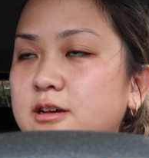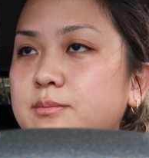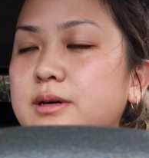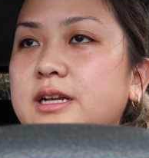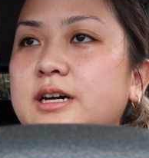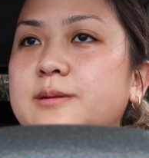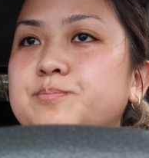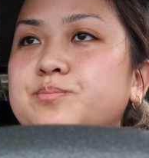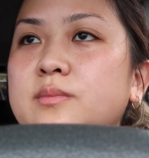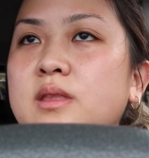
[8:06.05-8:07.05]
But um,
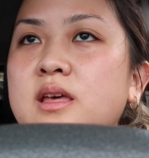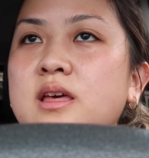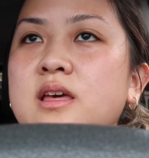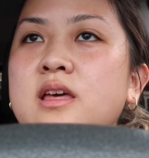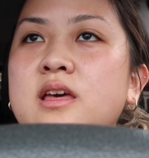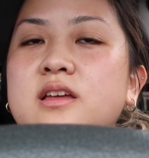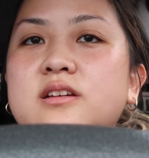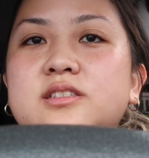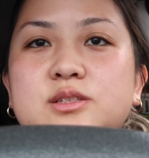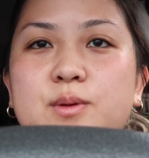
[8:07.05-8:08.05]
it
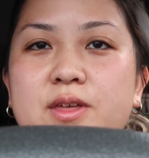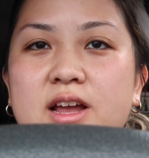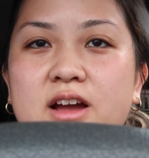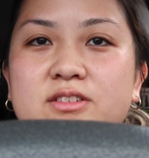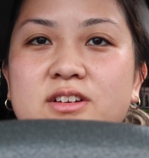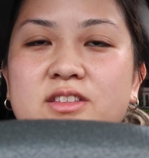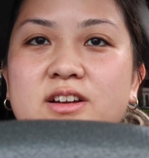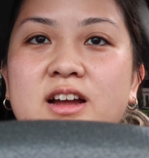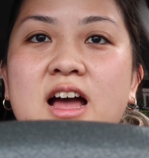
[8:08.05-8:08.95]
was just one thing after another.